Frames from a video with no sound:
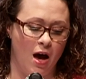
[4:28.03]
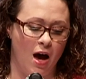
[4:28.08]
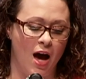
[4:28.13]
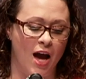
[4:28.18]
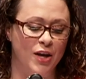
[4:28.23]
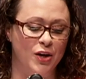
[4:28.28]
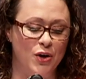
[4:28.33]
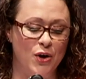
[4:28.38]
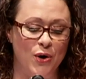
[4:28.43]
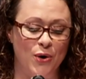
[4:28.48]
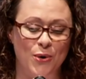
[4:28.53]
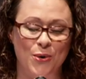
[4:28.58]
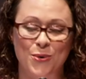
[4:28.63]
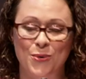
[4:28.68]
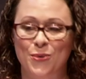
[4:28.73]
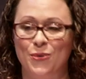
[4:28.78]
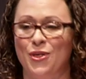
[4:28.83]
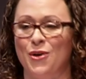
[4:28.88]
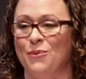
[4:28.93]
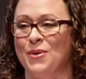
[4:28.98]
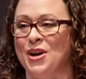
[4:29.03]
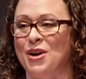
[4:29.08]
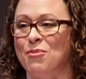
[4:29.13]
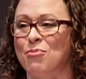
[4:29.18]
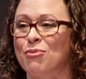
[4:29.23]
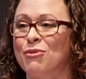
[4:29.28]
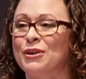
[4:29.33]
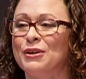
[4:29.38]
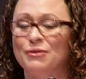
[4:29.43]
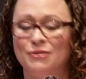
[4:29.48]
I know that we are
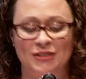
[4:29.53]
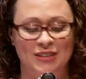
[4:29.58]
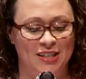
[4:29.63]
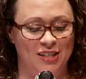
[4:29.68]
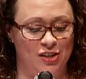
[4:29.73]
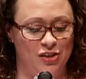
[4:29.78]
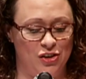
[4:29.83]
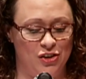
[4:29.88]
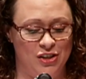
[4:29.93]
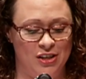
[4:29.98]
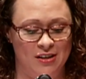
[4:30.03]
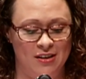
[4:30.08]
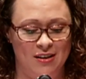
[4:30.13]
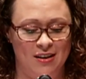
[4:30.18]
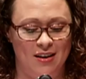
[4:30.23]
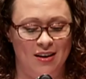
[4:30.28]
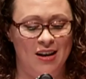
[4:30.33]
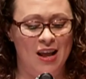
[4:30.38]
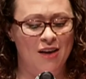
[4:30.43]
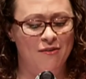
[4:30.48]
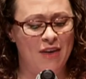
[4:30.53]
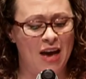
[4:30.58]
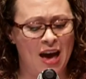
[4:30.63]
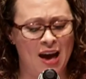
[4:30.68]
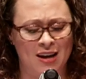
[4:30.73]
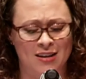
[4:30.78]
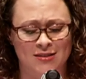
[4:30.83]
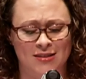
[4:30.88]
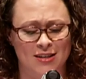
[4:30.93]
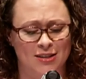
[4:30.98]
privileged and have
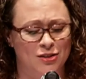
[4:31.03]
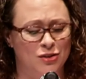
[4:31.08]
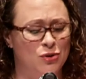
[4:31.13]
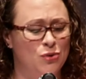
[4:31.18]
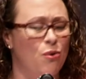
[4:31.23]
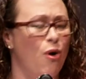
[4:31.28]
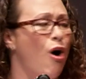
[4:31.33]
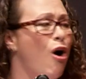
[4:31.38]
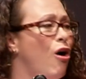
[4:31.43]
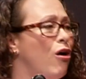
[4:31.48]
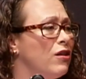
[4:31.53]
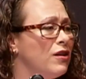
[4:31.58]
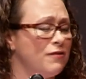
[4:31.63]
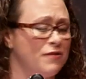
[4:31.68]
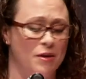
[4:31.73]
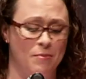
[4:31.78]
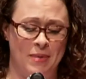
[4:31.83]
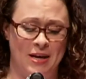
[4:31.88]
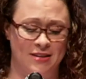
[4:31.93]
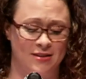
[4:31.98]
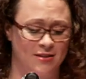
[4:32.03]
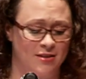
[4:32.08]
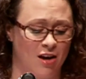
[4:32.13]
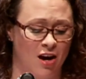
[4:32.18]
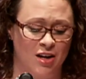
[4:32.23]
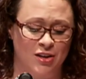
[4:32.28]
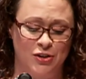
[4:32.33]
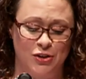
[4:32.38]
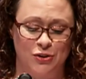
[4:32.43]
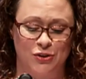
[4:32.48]
access to all of the best
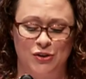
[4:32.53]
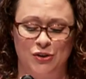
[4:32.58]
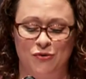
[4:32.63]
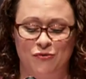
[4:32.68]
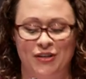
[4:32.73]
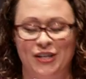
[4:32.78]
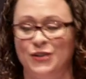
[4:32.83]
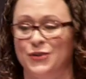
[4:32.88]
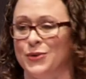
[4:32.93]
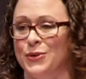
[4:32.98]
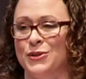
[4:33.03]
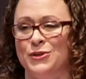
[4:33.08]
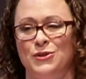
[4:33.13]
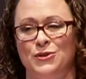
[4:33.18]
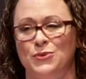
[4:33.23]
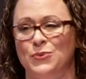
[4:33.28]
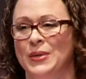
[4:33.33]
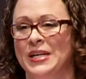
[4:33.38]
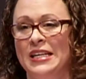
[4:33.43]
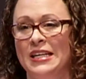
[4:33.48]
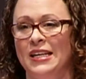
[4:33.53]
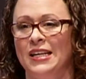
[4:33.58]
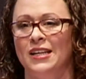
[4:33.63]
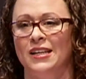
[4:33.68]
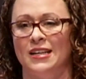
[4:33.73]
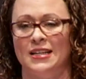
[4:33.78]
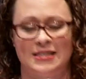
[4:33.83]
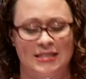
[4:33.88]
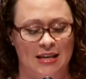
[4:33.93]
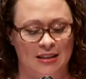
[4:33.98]
doctors and resources we
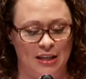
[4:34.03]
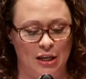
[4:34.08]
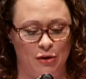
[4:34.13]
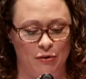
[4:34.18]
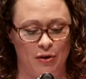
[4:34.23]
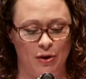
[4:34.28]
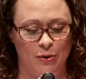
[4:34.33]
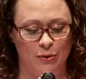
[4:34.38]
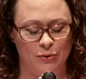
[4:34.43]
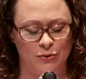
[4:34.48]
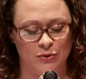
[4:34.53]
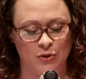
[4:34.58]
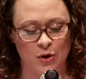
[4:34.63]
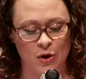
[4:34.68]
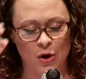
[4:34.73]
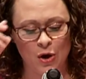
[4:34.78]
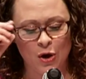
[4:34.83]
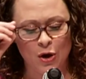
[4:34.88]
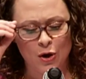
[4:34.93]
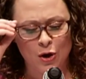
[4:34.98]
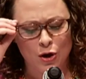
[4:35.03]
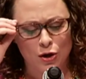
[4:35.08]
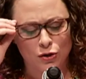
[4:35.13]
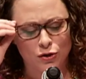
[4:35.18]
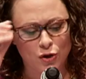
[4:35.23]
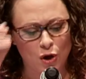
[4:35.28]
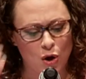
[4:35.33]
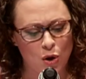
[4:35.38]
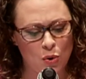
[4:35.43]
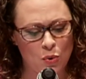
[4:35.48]
need as Ellie grows.
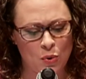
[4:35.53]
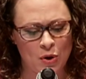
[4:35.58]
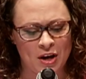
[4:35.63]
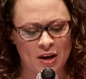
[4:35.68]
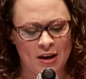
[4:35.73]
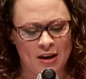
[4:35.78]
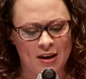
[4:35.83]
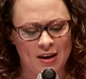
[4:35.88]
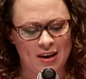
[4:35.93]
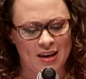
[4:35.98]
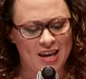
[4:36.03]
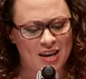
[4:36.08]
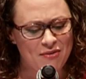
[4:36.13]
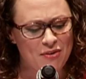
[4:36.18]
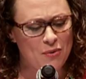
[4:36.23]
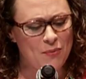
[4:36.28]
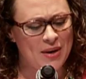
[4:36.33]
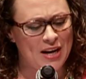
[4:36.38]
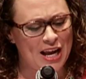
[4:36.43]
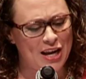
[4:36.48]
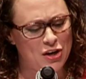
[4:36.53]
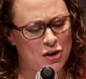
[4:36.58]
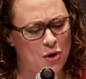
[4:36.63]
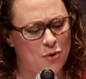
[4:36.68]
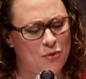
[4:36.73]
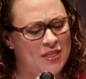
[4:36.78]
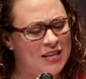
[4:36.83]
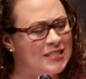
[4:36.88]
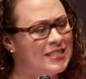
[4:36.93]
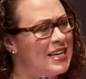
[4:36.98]
So even when I
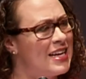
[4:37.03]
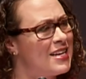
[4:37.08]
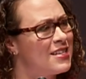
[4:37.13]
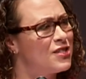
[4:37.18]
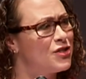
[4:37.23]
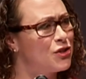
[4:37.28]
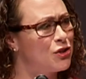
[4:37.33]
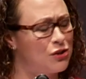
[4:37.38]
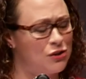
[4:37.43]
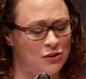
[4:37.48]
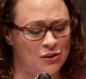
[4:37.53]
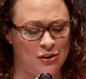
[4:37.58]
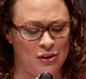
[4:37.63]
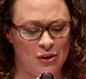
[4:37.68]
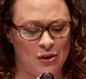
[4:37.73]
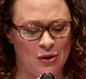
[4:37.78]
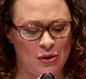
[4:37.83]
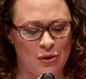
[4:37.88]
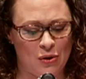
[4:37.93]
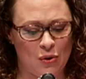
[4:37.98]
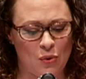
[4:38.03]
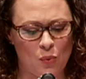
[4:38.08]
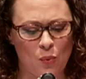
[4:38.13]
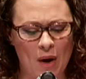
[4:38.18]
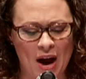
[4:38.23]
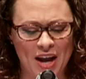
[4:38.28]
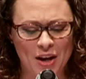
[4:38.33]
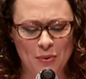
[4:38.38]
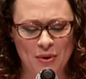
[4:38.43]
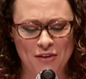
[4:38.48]
know this answer,
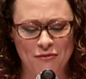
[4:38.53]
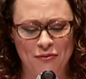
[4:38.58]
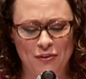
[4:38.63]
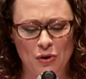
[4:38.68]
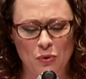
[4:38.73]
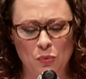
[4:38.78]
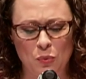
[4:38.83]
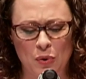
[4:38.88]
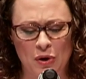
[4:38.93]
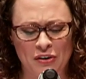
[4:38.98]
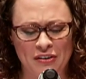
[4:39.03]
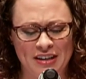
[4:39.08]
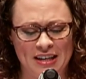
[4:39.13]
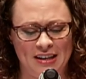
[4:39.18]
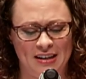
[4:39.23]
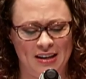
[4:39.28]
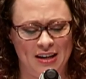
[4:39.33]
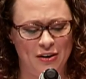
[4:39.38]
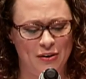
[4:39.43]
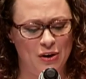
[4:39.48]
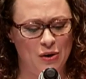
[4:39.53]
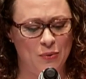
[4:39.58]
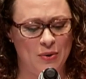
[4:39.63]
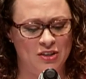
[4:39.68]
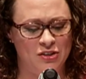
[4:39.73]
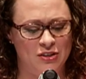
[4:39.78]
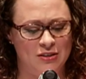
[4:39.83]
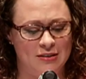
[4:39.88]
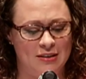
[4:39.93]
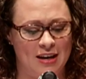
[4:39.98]
why do I feel worried hearing
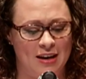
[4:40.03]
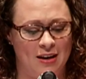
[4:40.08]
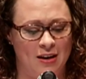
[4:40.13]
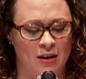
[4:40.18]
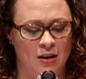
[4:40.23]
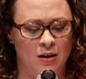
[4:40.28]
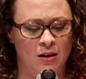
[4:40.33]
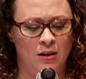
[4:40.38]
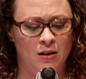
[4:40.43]
questions like,